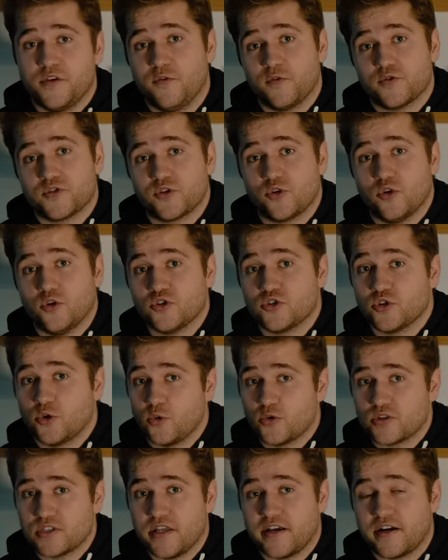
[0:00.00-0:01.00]
You've also got
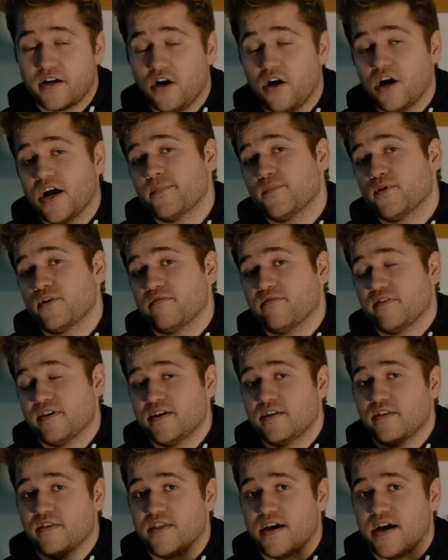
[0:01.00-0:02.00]
tools like
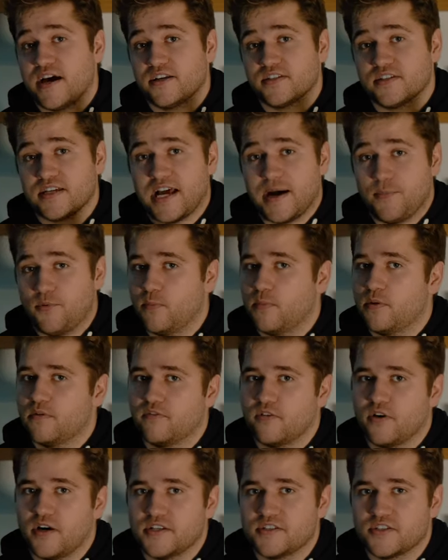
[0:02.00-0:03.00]
iMovie that Apple
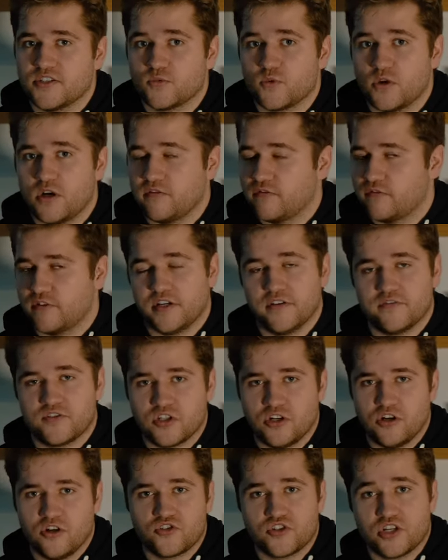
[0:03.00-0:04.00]
provides as well free of
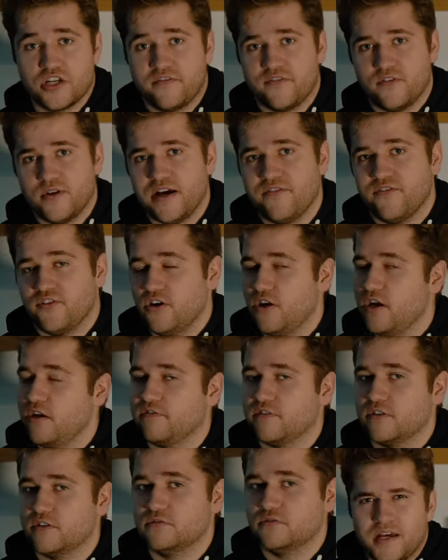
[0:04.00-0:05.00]
charge if you have an
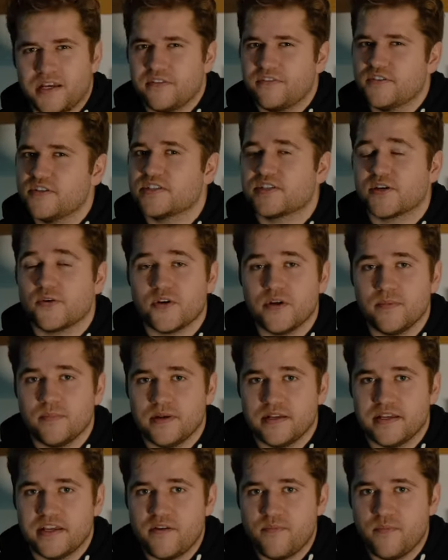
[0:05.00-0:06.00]
iPhone. And if you still don't
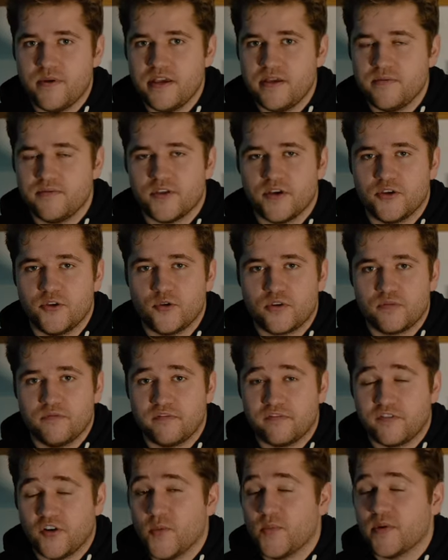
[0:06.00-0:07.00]
believe me that you can
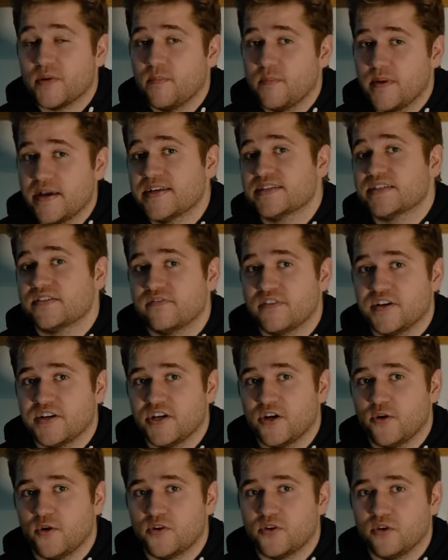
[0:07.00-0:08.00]
film an amazing
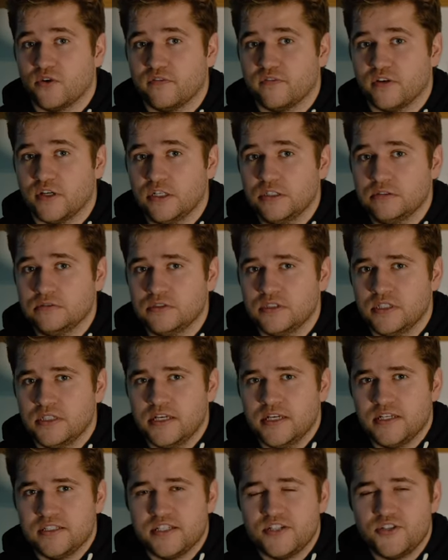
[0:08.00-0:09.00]
video on your phone,
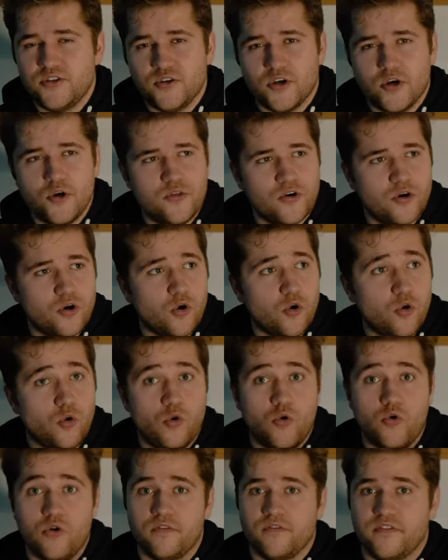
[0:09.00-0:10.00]
did you know that
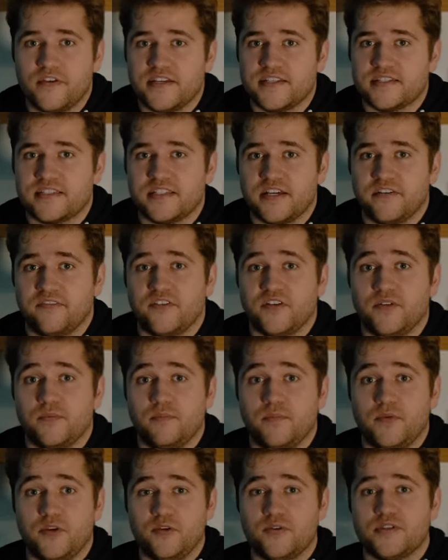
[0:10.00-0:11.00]
all of these
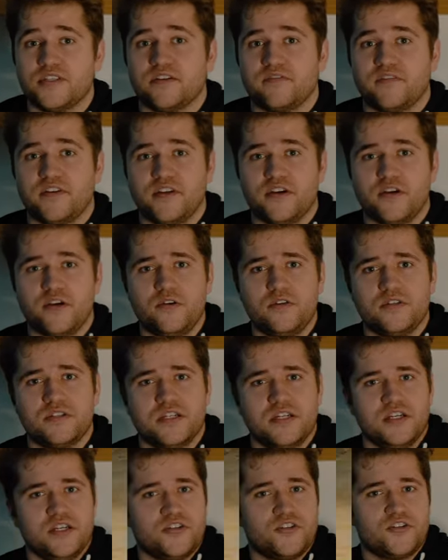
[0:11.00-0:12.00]
different music
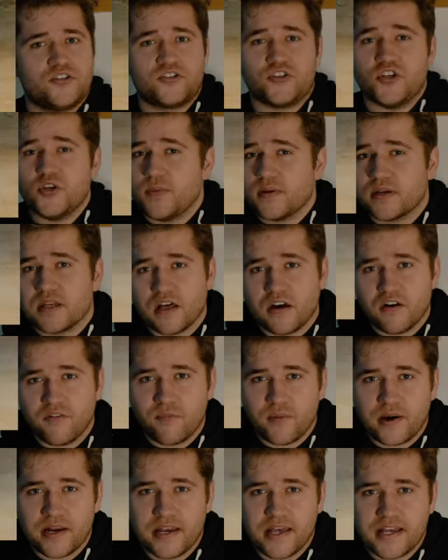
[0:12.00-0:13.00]
videos, Stupid
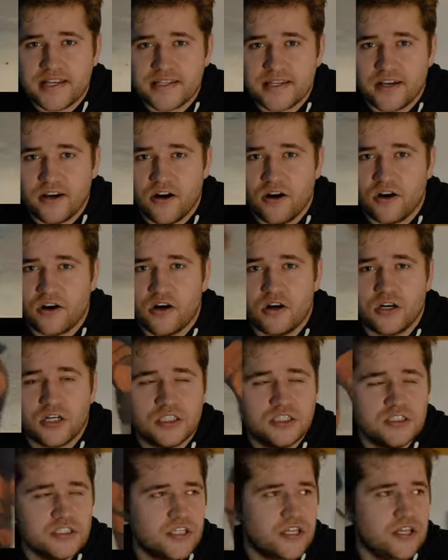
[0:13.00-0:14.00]
Love by Lady Gaga,